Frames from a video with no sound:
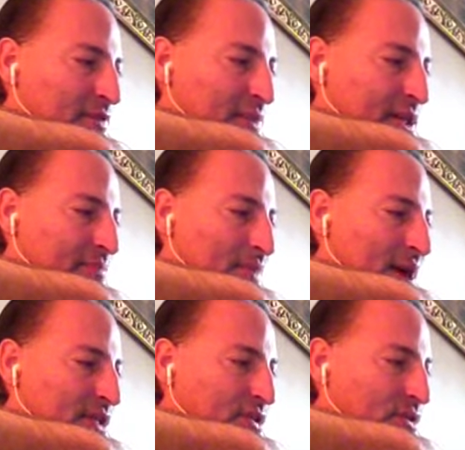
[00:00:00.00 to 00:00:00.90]
of being a
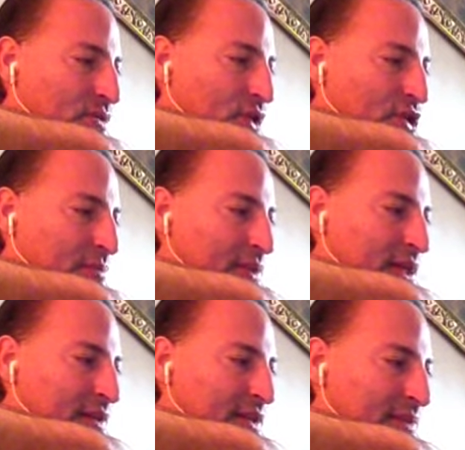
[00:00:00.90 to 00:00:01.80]
master, worshipped
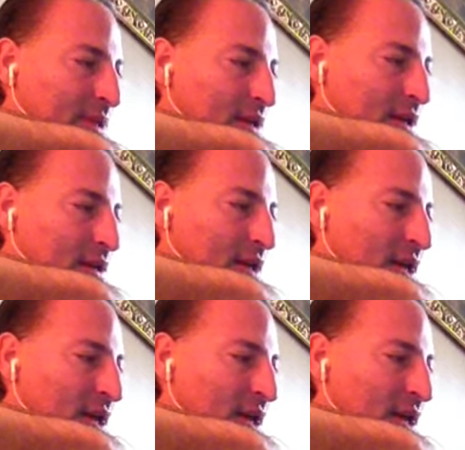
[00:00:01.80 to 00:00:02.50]
like a demigod,